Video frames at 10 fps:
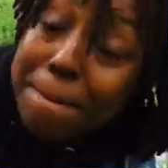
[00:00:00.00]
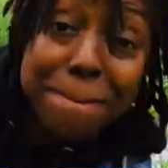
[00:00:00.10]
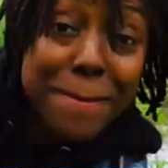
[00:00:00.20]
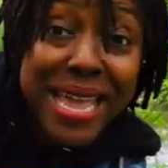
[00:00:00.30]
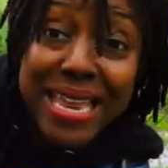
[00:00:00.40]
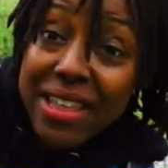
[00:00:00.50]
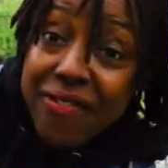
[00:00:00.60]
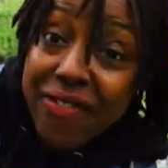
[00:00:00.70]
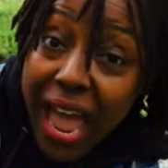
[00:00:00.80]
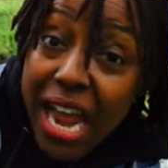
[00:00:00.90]
many
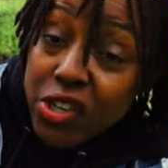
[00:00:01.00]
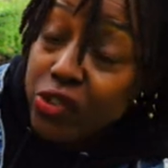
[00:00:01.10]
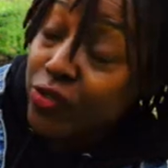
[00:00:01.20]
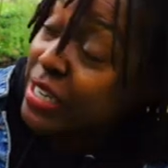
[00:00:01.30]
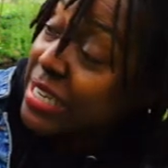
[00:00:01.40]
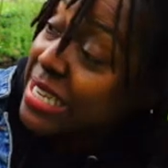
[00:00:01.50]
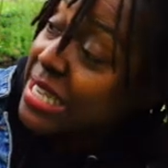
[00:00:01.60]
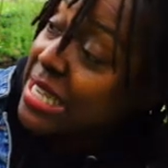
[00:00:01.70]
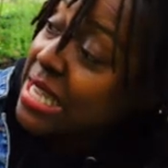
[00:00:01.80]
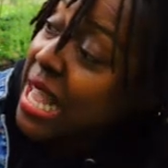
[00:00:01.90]

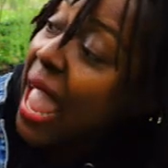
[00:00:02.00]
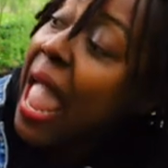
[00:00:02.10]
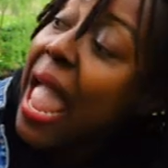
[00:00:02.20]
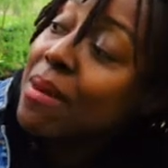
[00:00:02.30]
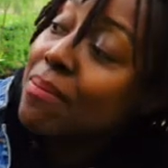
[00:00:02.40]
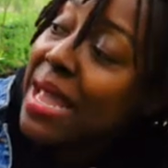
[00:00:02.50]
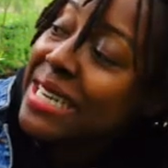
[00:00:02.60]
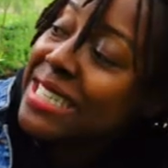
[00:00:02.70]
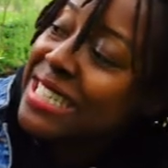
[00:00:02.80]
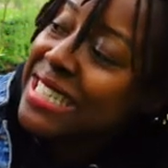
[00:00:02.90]
factories, and
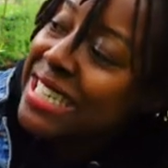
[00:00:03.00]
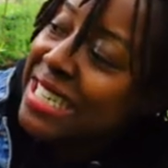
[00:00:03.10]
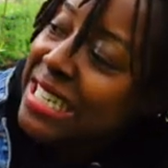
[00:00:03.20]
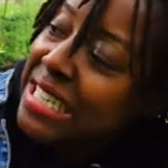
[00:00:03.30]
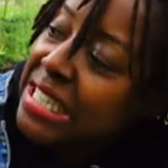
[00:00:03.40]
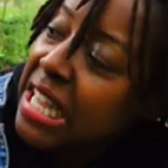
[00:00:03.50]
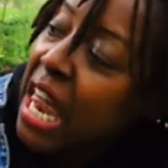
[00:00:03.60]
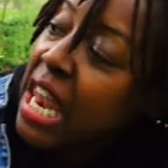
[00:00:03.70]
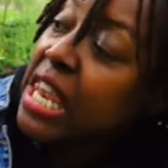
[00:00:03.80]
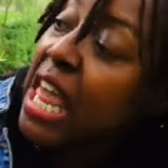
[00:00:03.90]
many cities
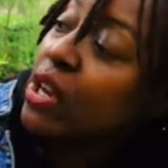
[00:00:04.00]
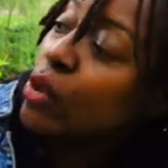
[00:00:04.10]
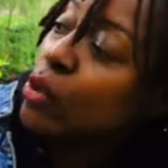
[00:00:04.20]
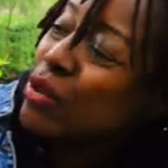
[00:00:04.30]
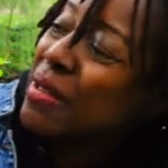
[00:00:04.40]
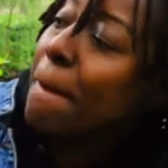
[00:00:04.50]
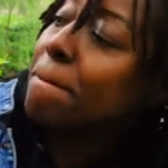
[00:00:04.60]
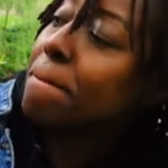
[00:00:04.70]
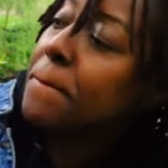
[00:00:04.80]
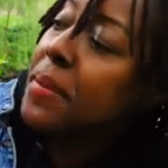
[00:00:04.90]
let loose
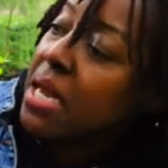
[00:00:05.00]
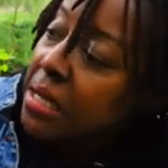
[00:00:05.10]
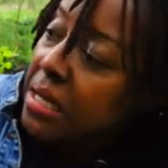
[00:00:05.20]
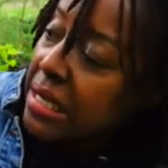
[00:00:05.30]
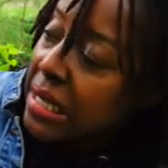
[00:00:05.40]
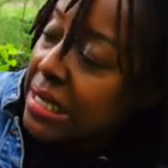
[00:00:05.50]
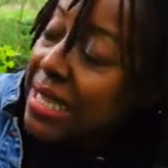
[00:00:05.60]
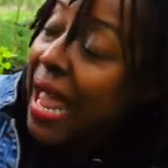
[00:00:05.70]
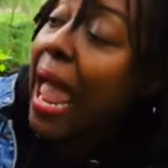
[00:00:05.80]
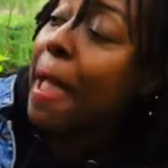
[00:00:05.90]
millions
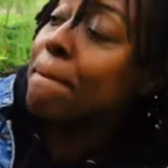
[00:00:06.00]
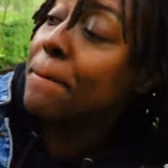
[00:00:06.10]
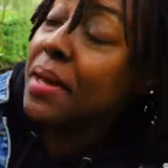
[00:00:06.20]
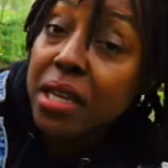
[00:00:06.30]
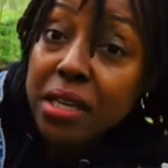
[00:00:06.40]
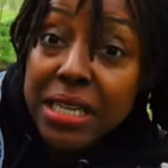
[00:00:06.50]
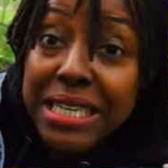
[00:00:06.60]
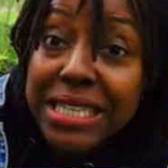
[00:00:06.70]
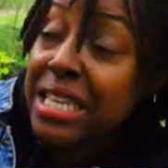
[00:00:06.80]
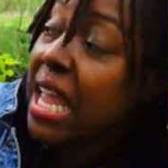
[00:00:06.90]
and
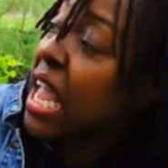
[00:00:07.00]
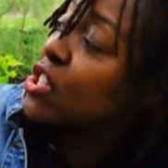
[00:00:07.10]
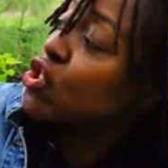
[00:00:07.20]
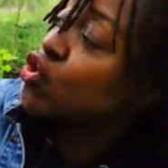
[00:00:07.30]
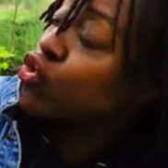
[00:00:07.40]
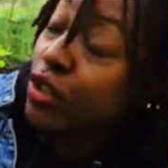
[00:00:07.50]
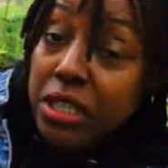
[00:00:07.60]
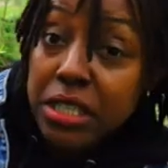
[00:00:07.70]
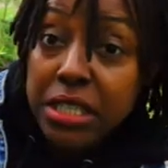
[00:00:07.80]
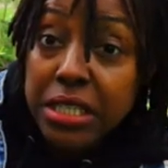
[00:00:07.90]
billions and
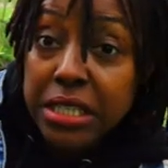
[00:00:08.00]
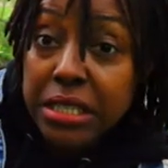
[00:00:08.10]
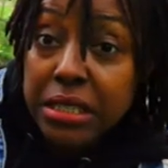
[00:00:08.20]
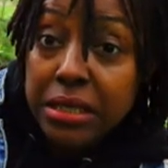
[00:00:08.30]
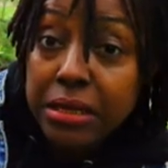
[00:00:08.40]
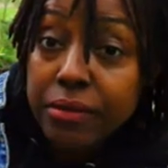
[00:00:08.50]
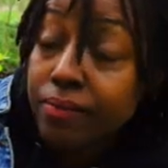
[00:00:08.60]
trillions,